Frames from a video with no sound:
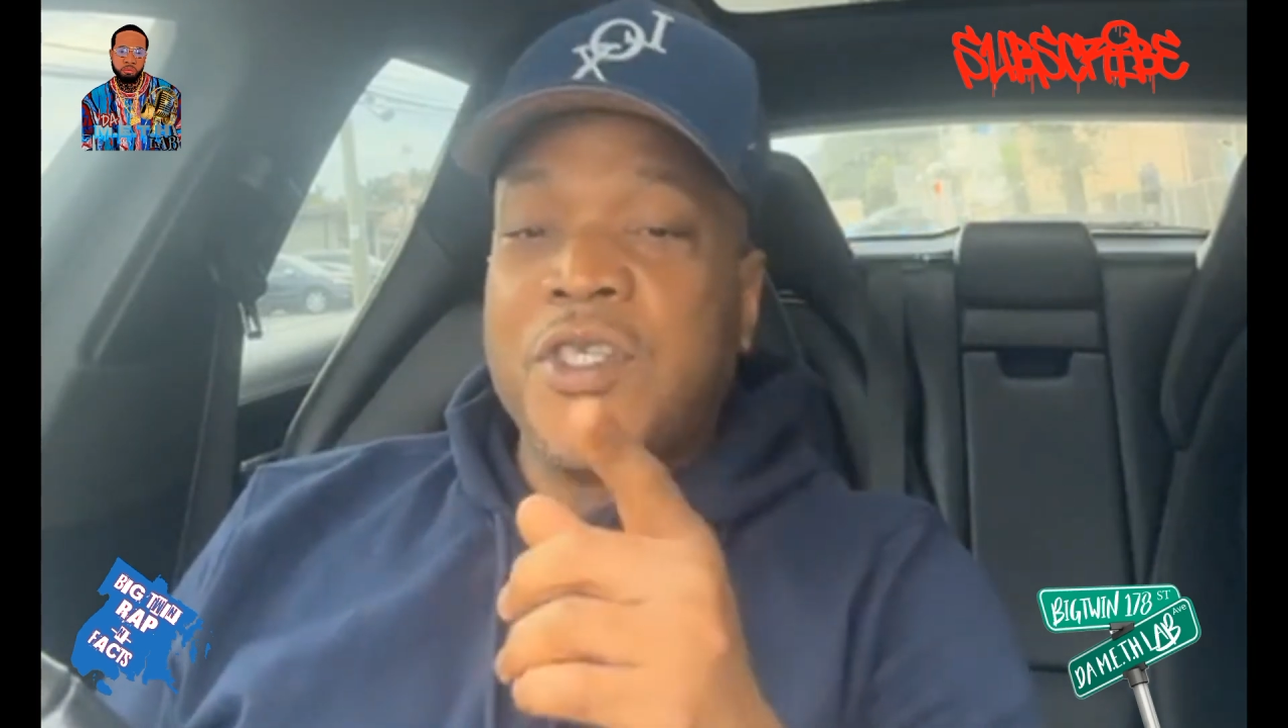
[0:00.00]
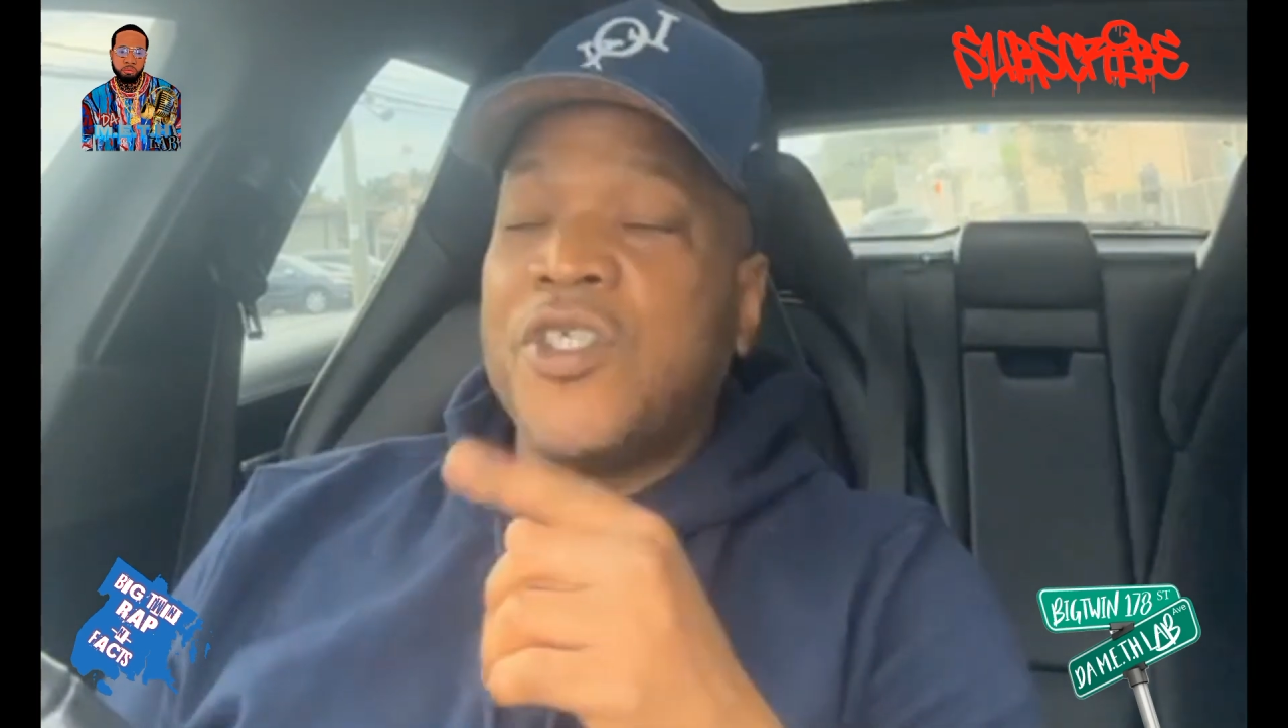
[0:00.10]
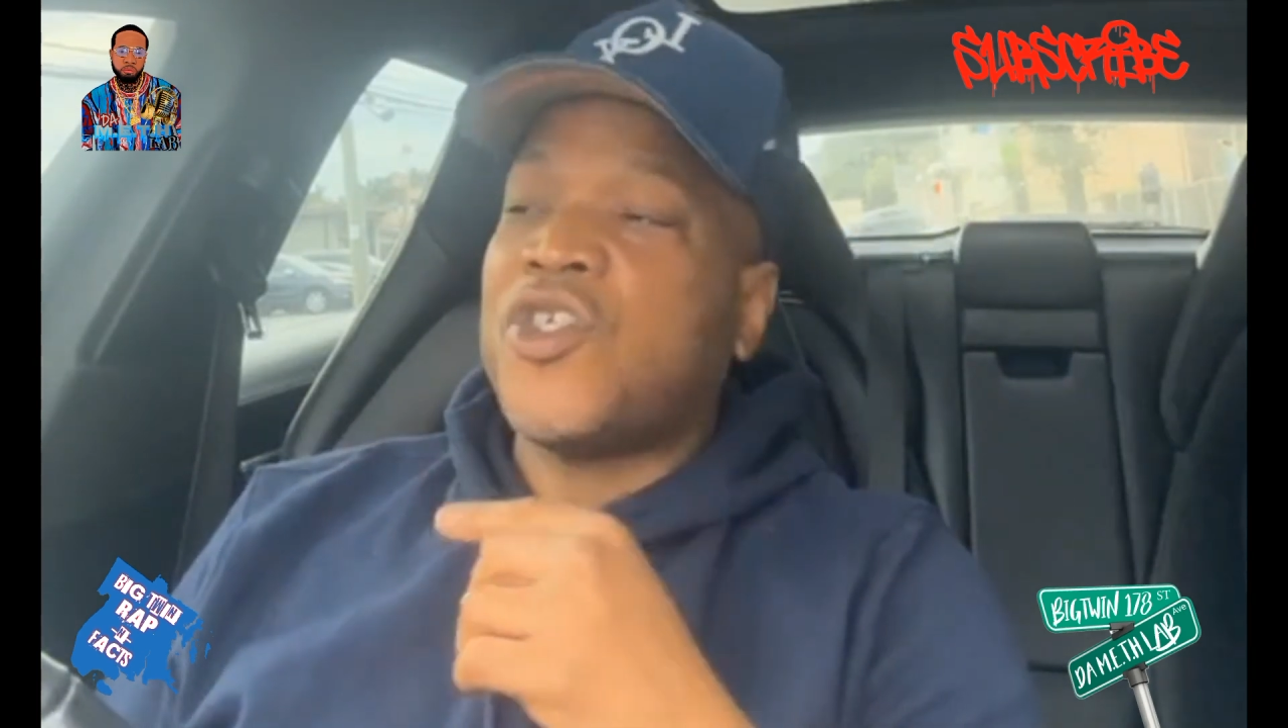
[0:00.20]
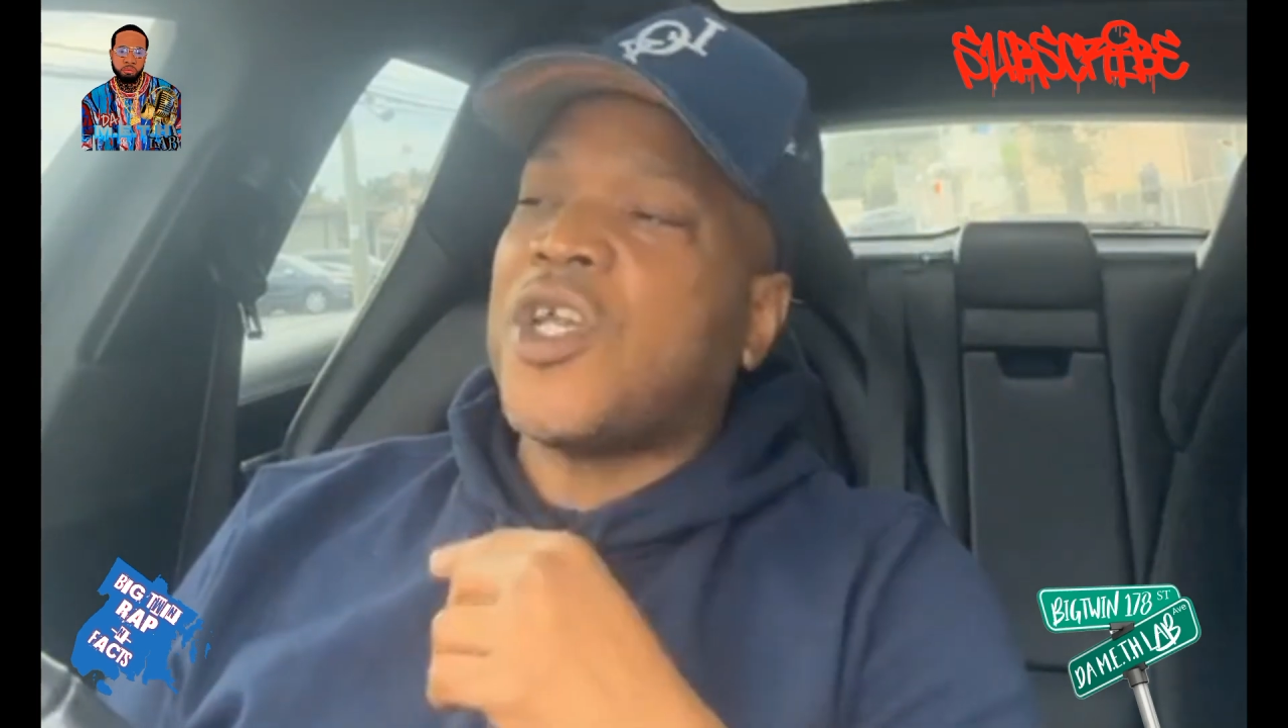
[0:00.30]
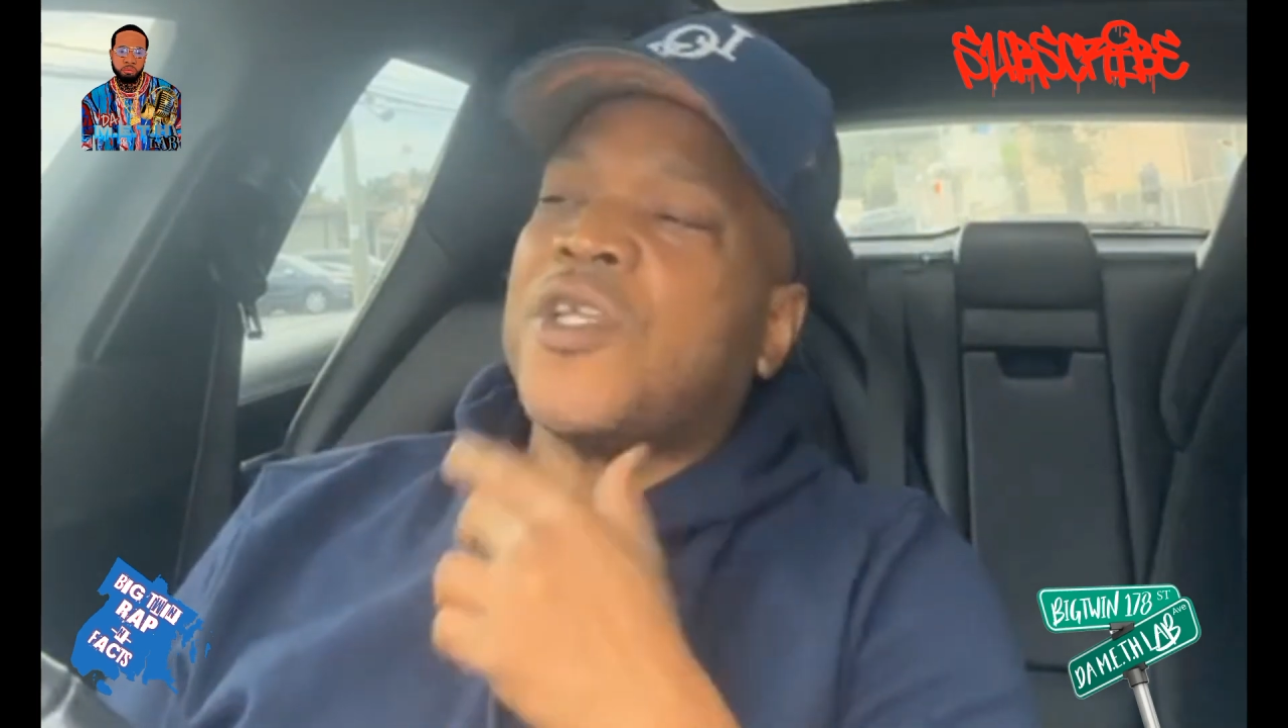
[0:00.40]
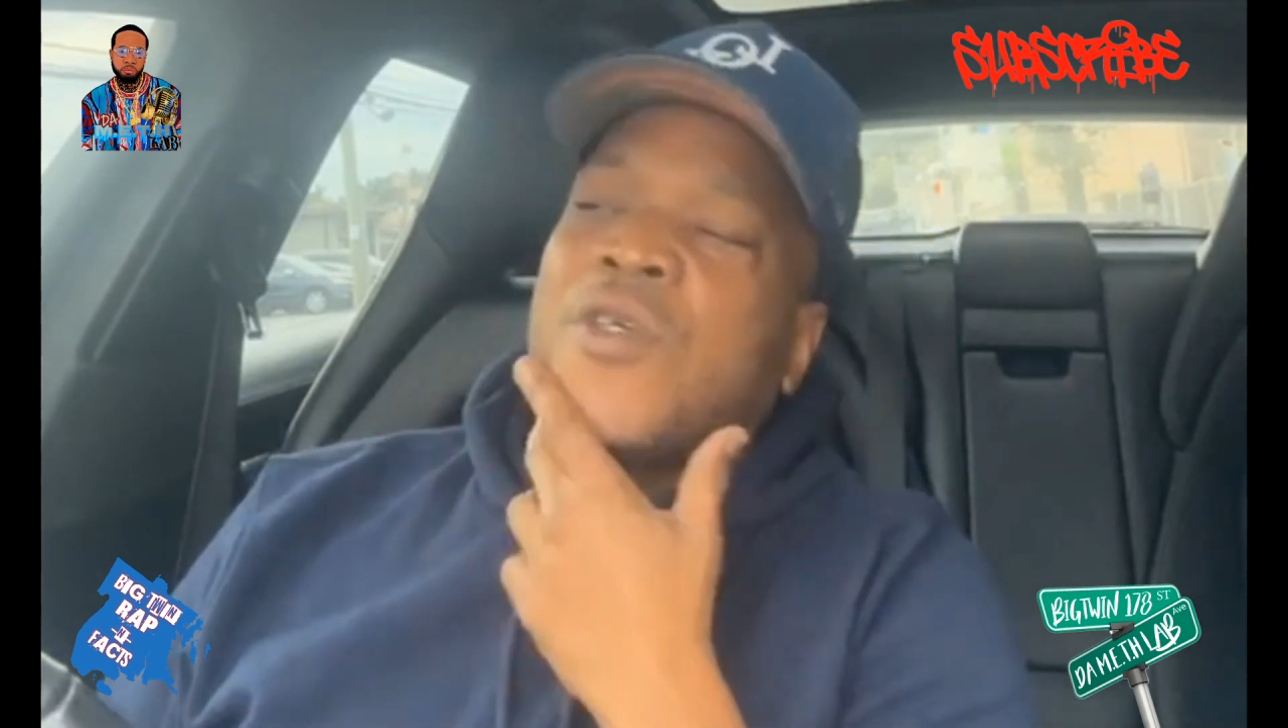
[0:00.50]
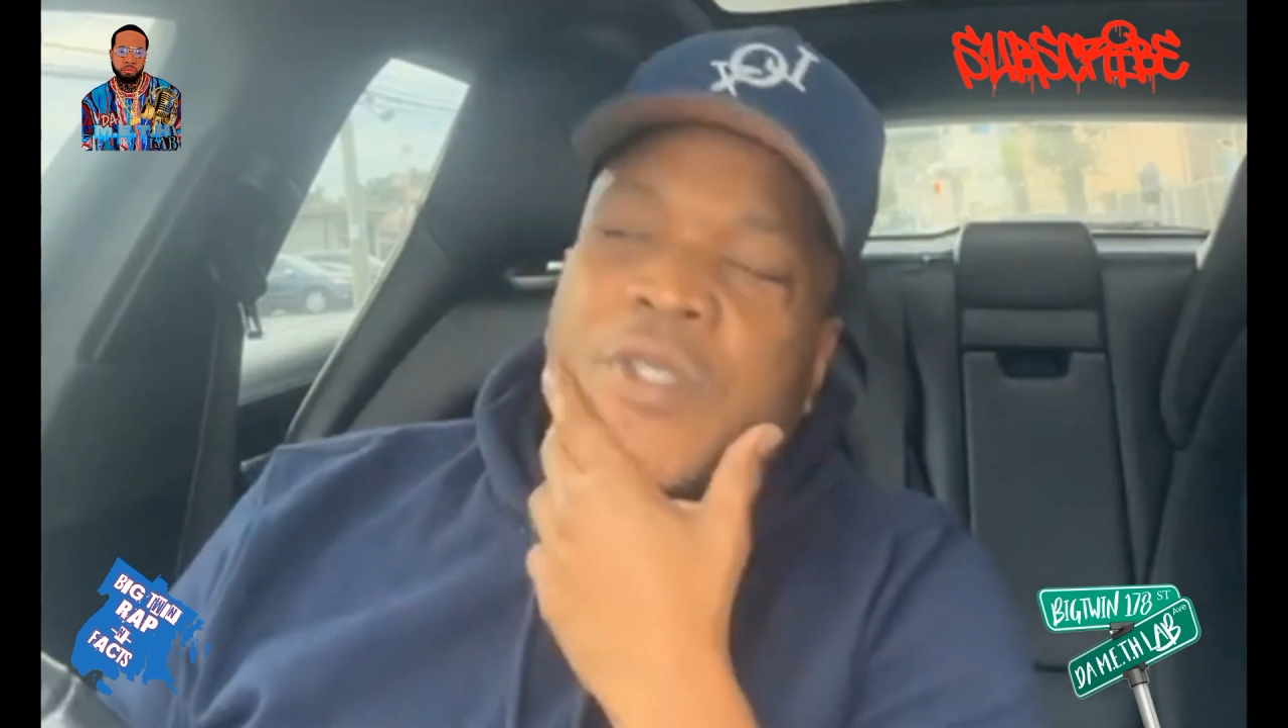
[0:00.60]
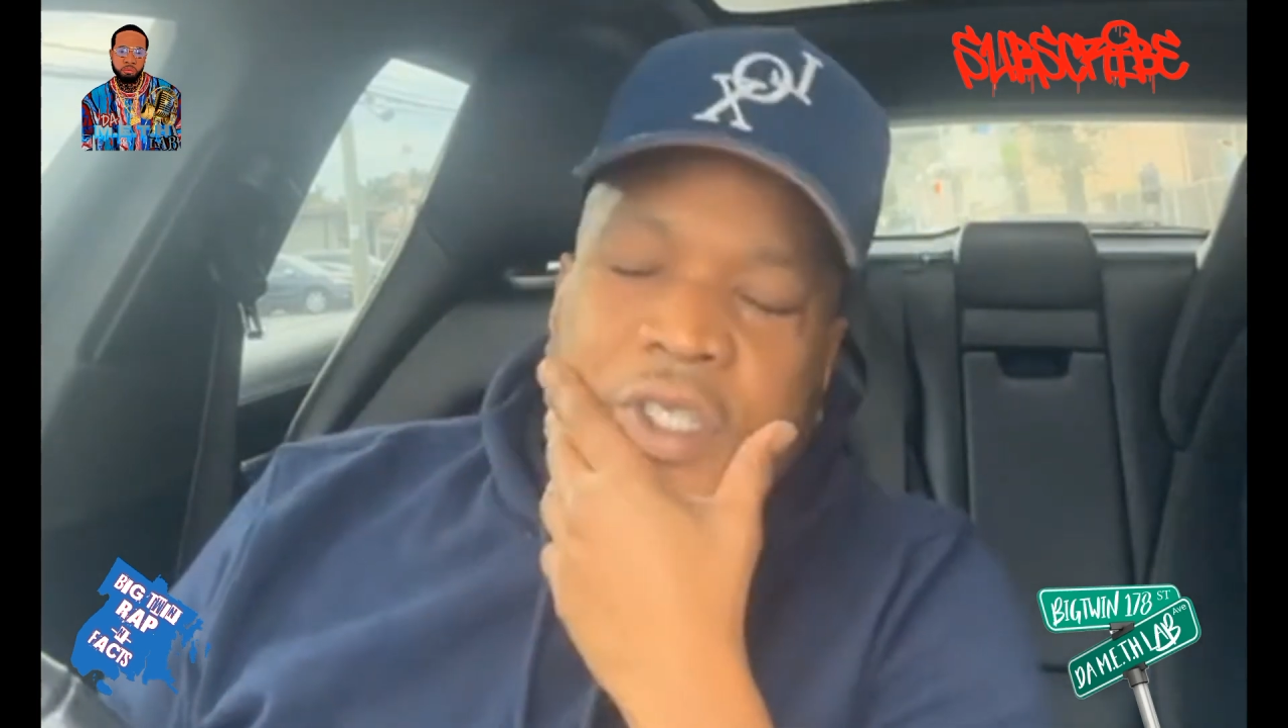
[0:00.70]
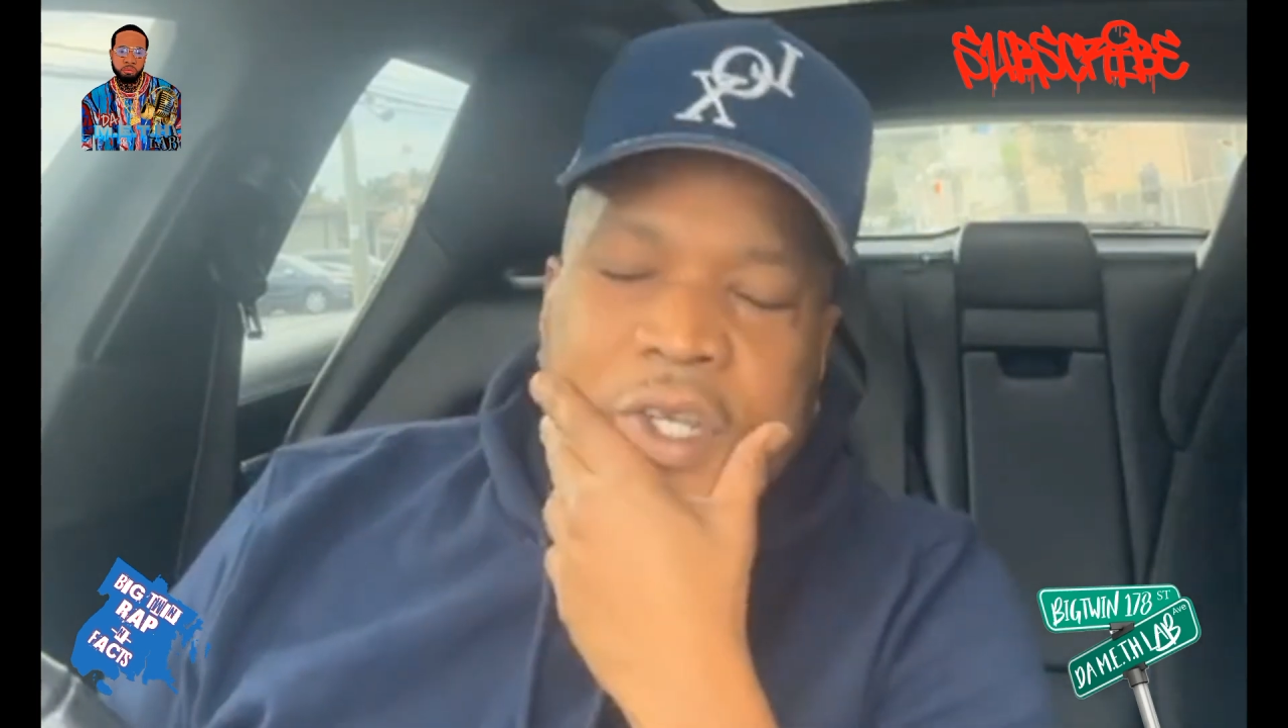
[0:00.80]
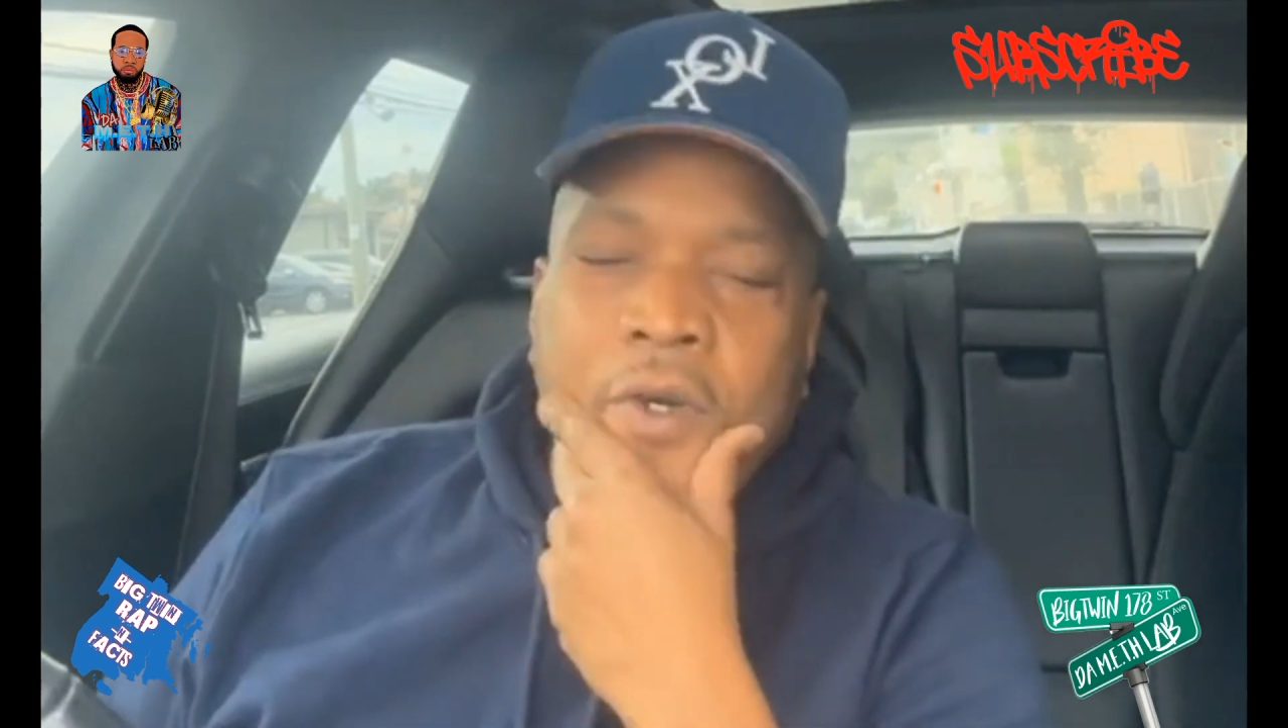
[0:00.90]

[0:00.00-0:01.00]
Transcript: disingenuous.